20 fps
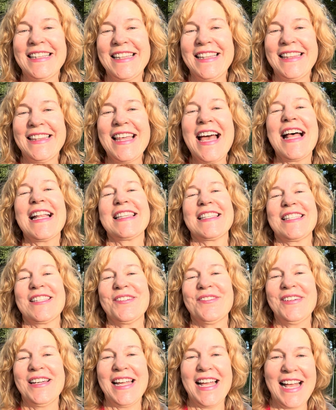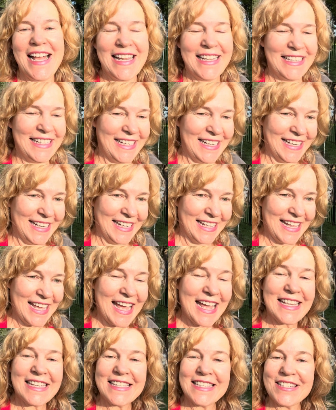That's the reality.
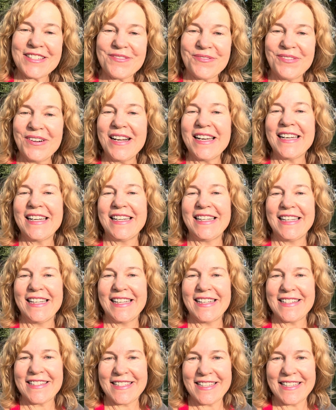That's just what it is.